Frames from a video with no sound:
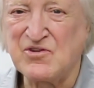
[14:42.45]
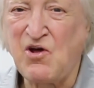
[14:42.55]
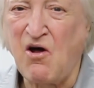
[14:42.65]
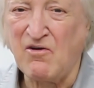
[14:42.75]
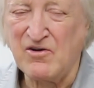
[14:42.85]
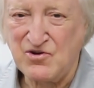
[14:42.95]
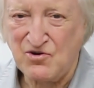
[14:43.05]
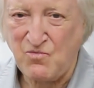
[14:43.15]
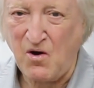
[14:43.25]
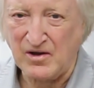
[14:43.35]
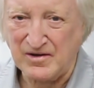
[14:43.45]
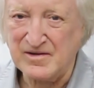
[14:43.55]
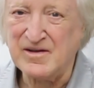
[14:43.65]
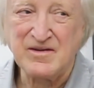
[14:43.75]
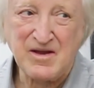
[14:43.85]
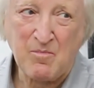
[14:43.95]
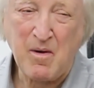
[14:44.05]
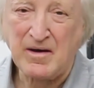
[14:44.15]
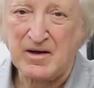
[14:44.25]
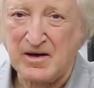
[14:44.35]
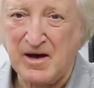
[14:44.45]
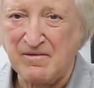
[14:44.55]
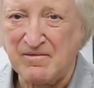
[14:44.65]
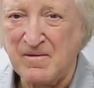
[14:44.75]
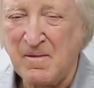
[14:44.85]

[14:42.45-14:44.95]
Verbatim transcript: dollar in your wallet, in their bank account.